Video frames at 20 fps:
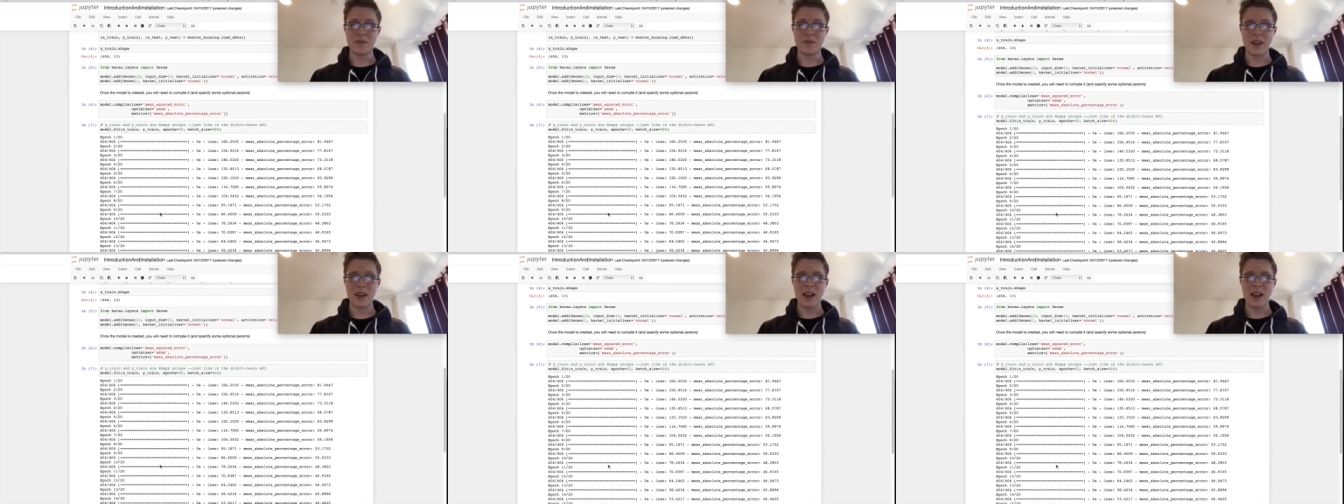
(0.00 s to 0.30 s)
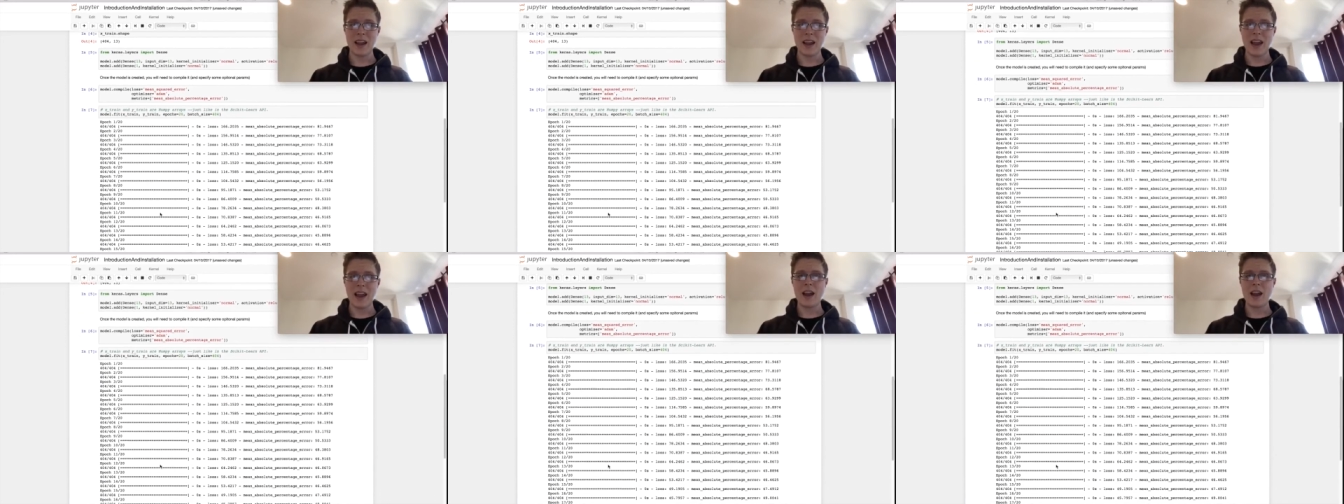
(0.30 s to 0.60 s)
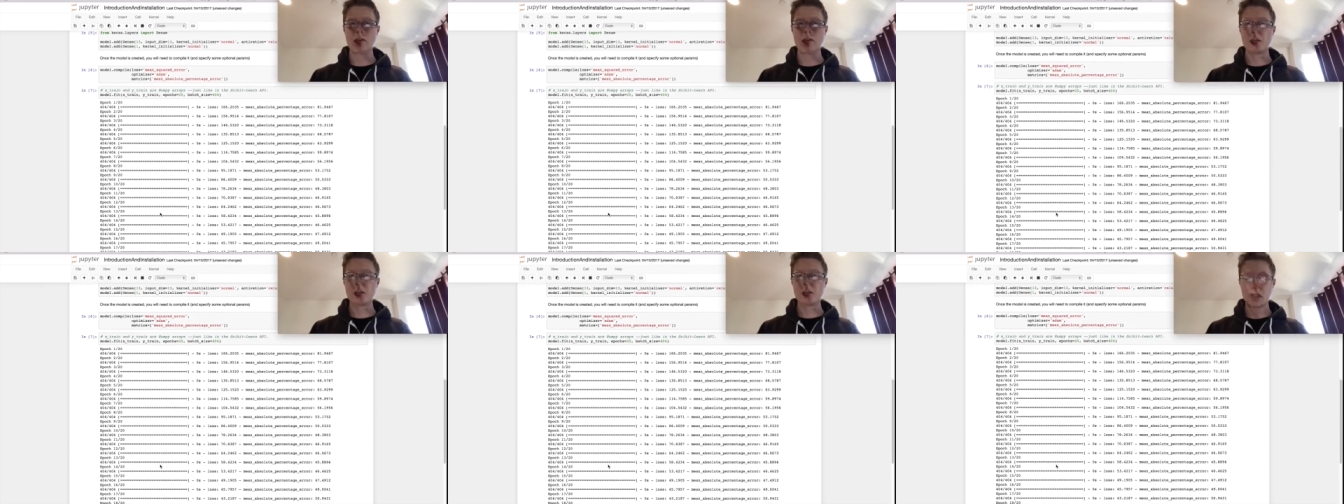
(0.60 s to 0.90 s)
and you'll see
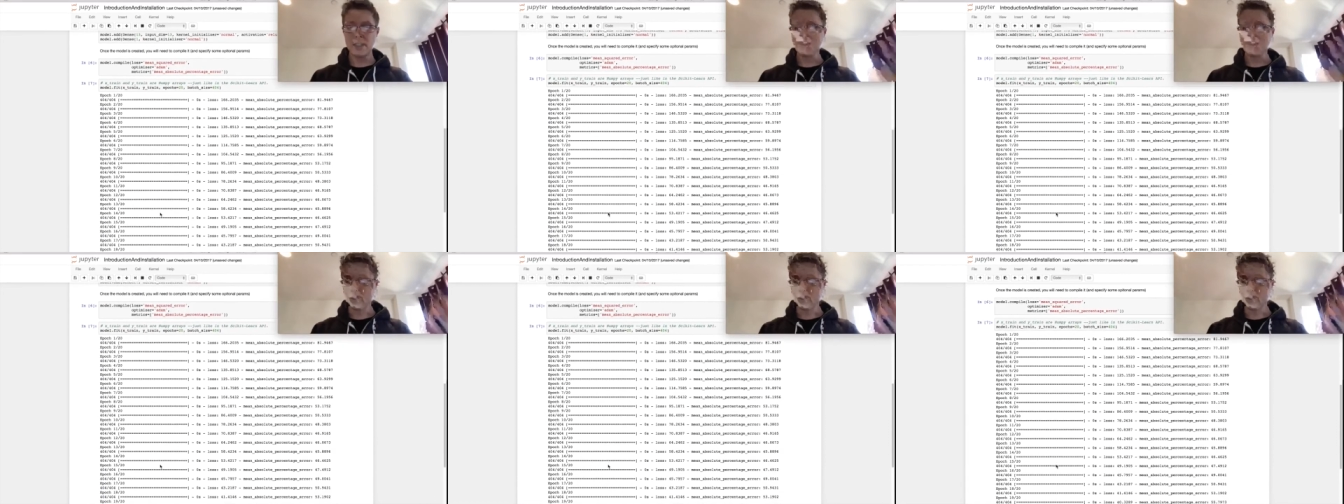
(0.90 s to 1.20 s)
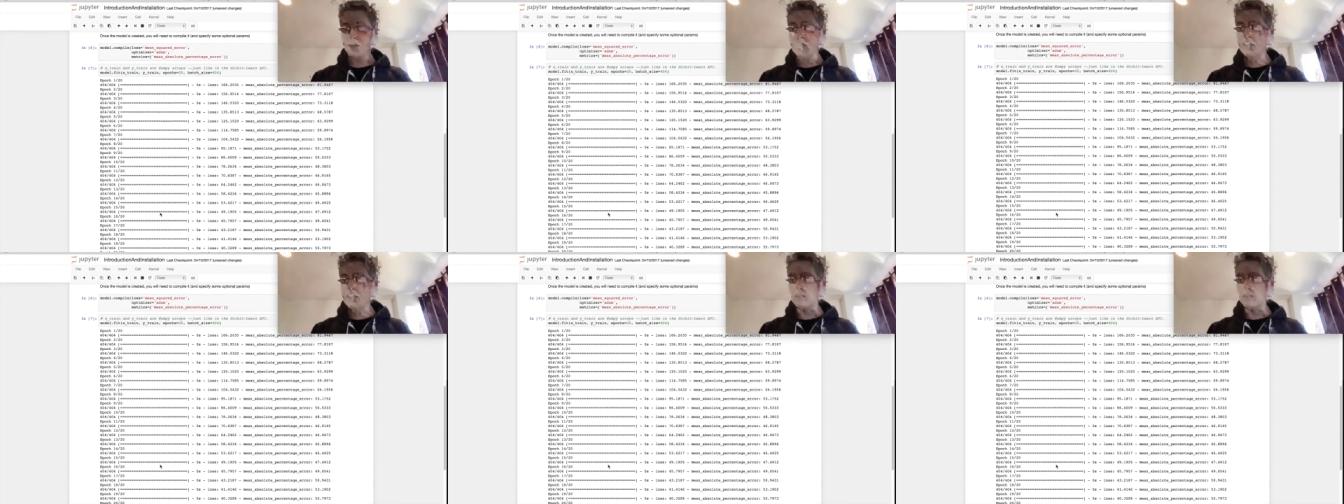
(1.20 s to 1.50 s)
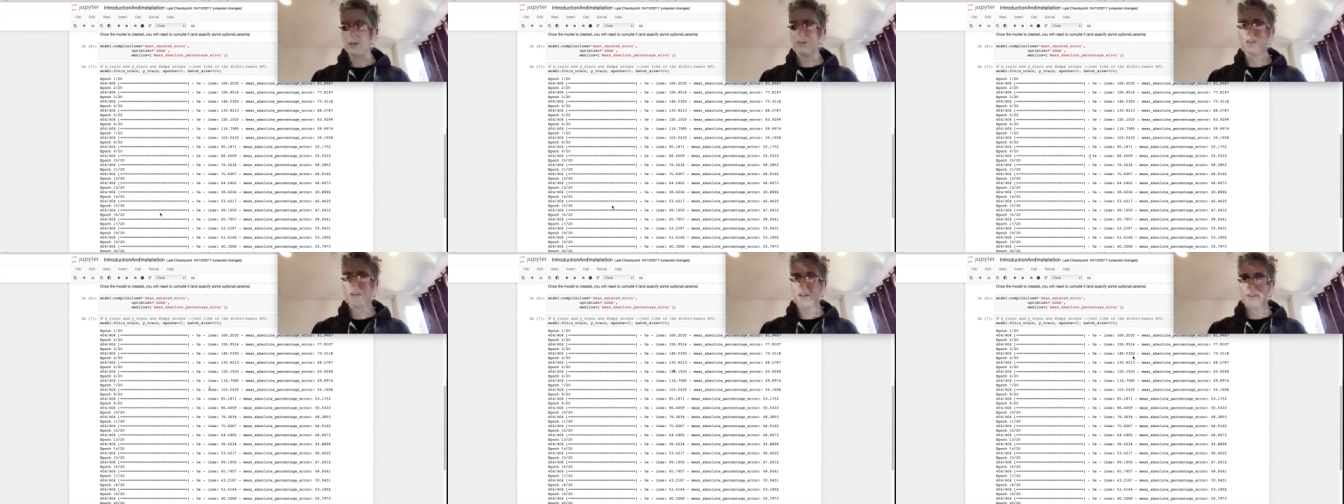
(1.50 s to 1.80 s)
as you fit your
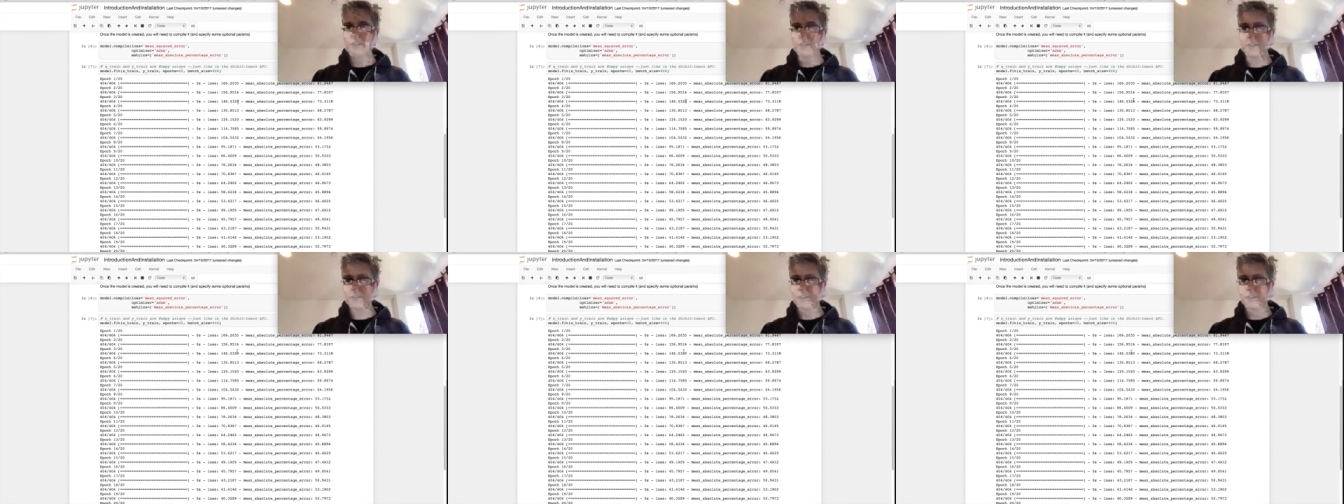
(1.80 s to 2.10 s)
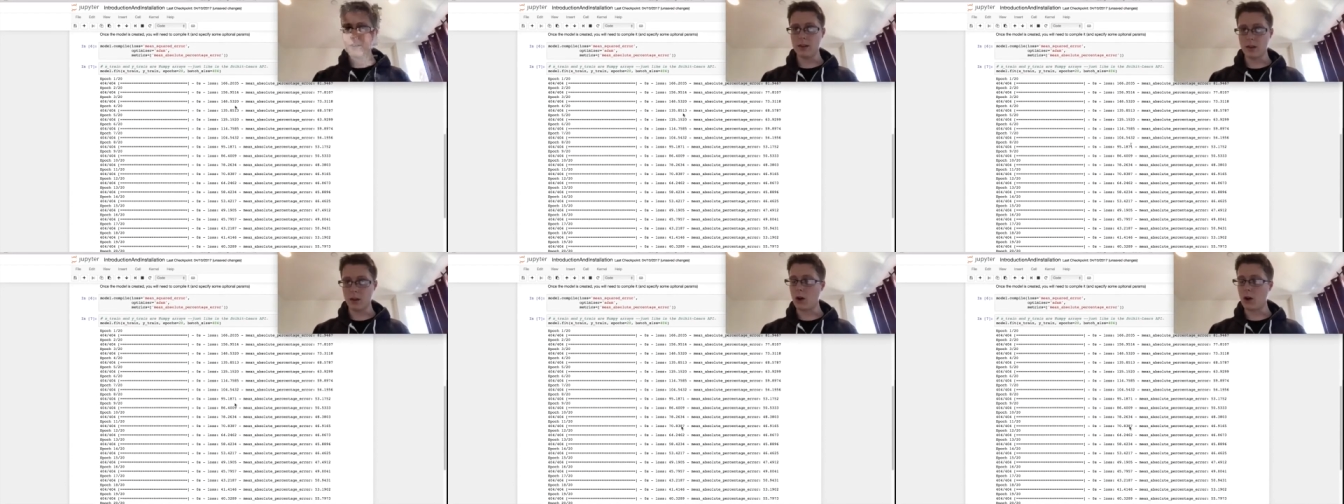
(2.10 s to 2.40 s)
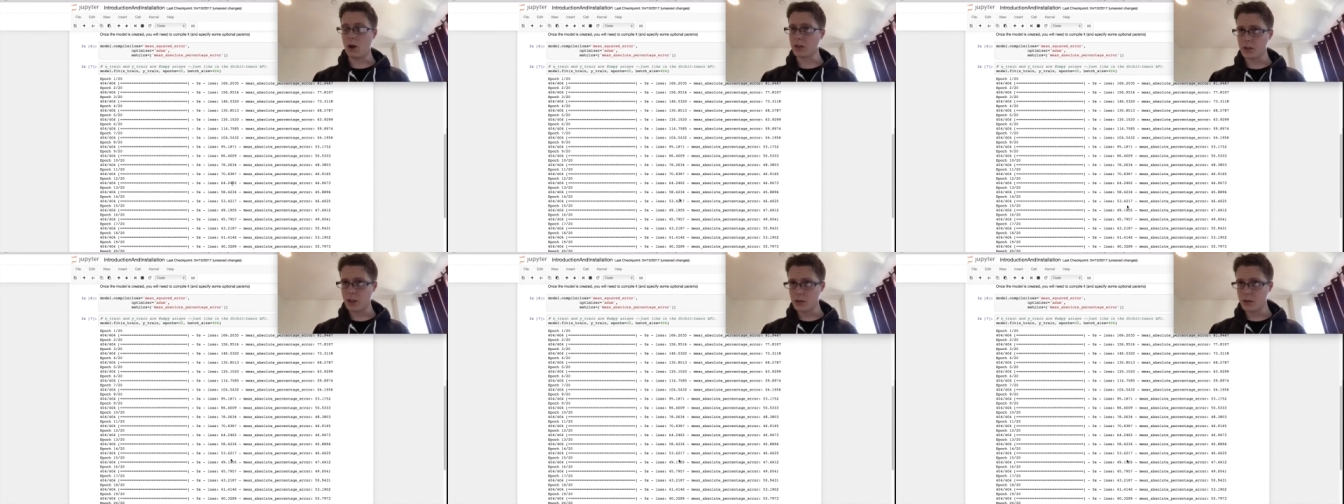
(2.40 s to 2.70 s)
model, the
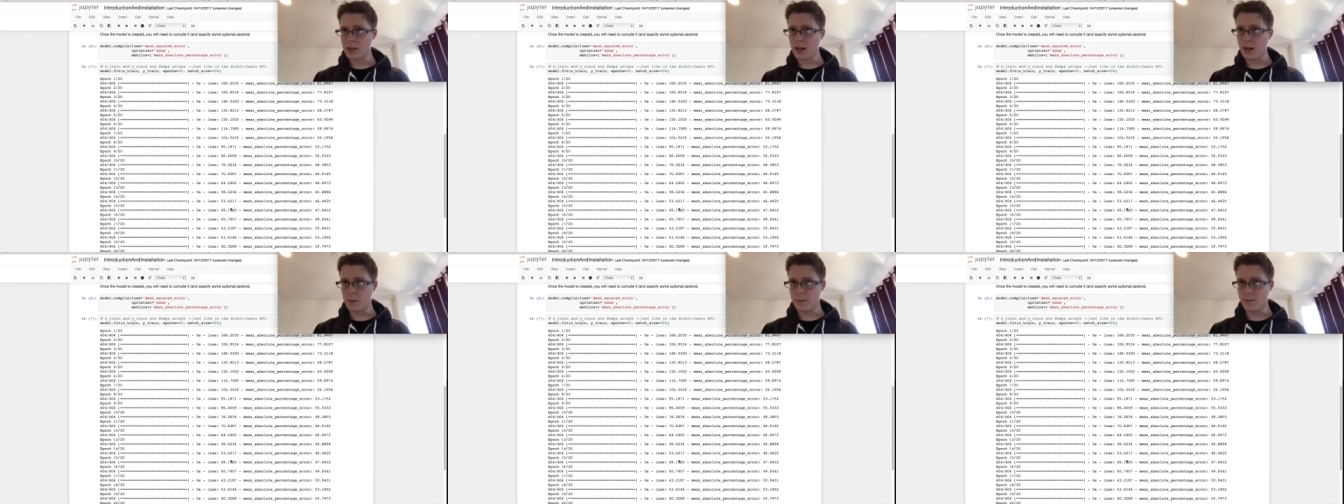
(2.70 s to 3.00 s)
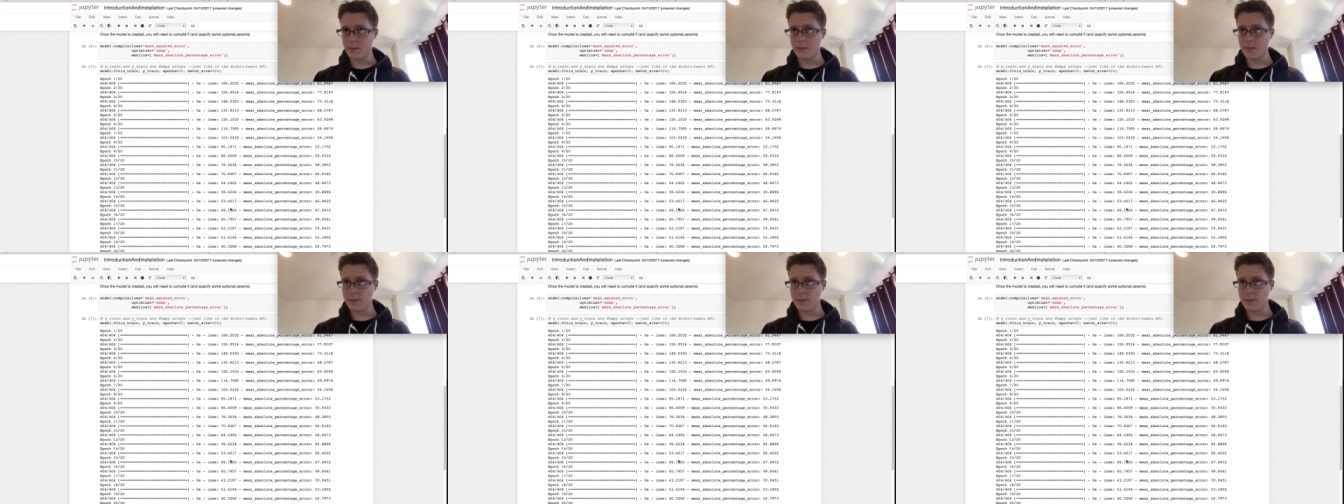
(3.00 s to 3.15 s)
loss goes down.